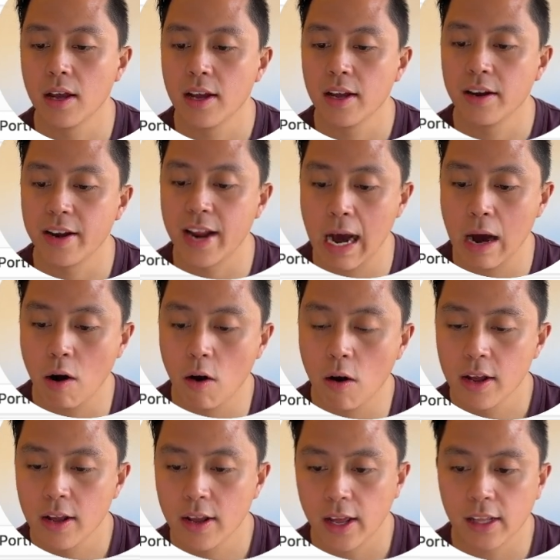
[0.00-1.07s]
Now,
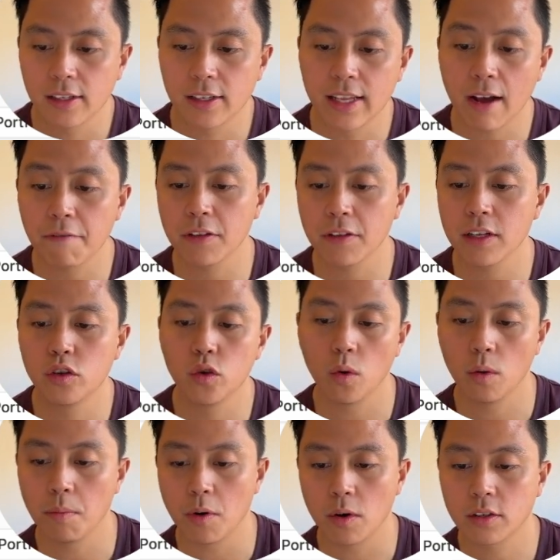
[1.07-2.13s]
it's definitely
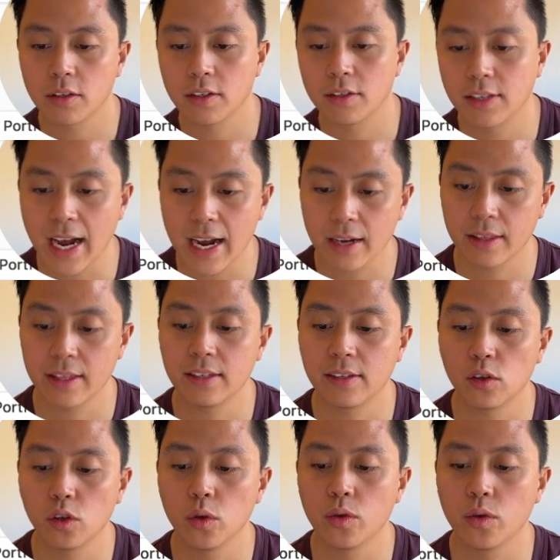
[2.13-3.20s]
doable to stack
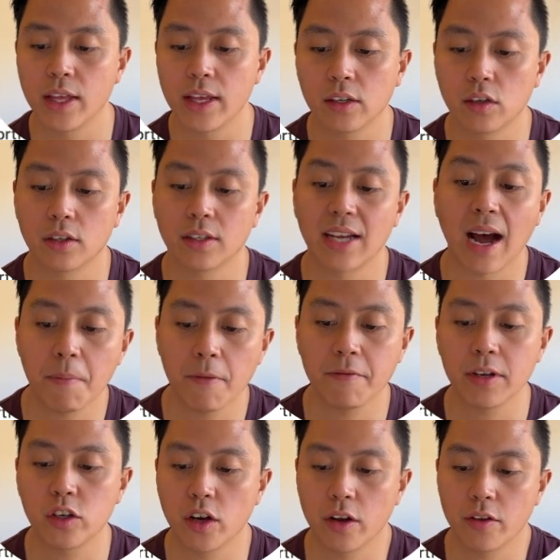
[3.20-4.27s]
these 2 things on top of
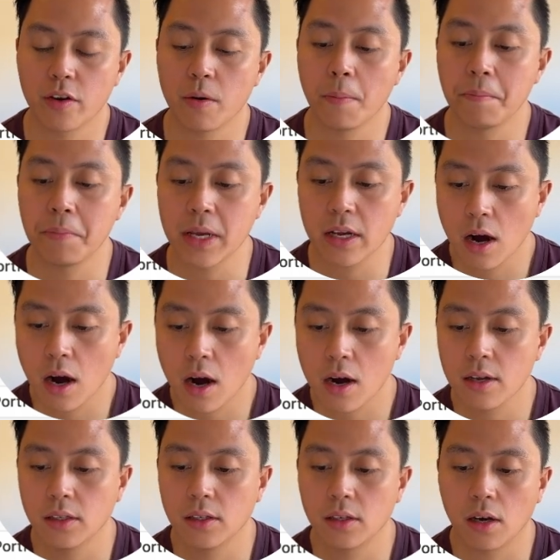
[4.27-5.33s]
each other
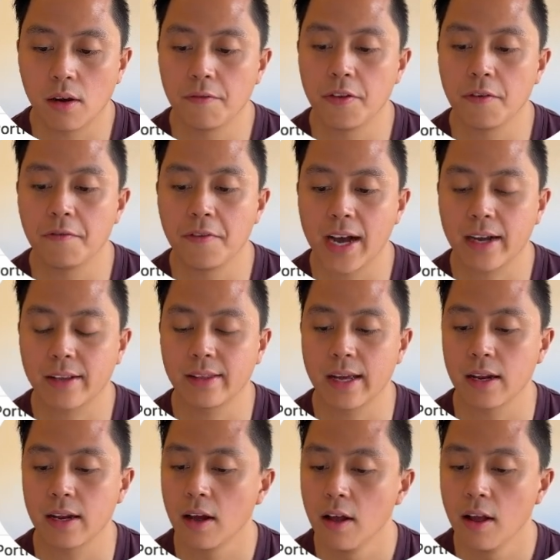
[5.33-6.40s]
because of the fact
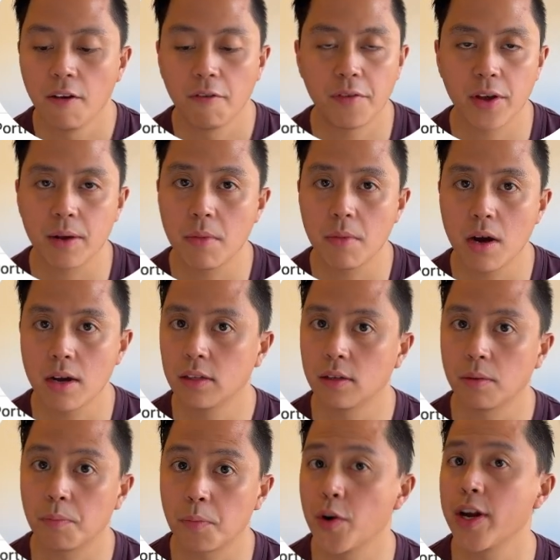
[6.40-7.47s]
that Figma is
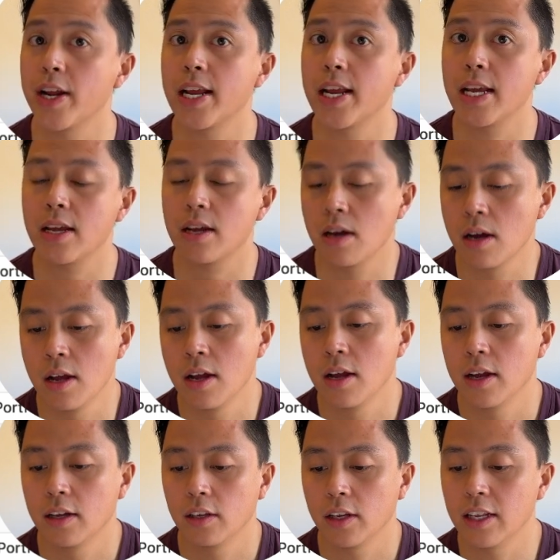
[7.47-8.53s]
a pretty
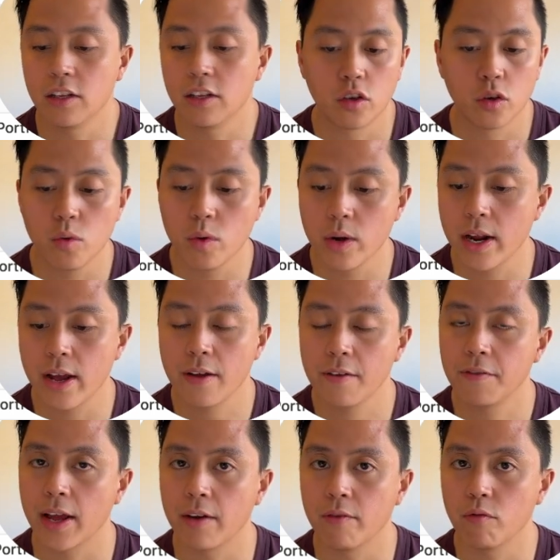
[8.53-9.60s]

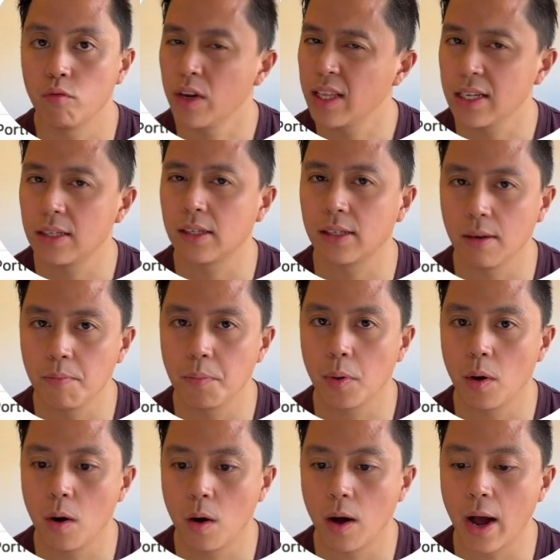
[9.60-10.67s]
intuitive and really
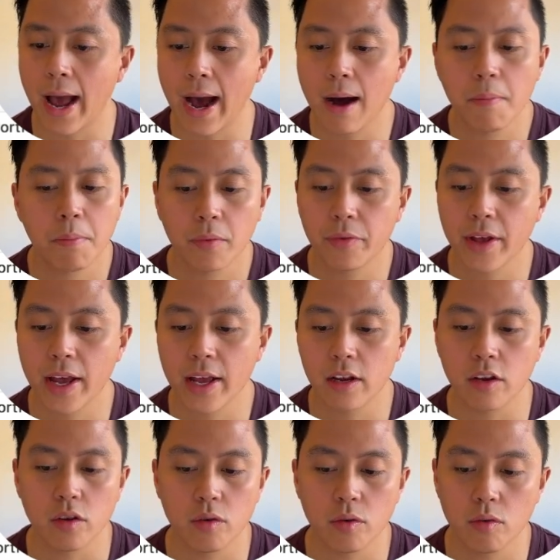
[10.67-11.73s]
simple app that
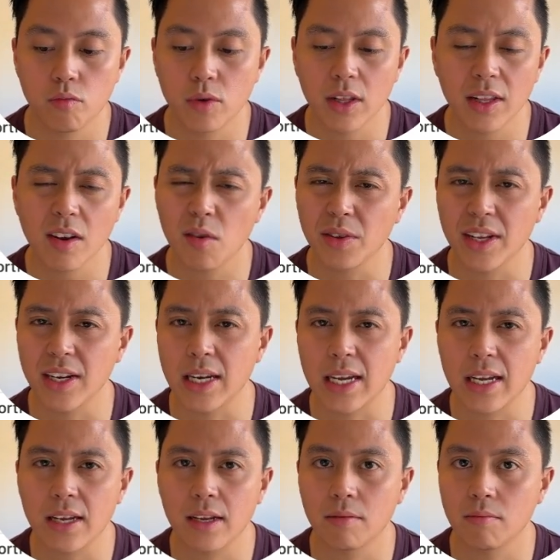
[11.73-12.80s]
you really only need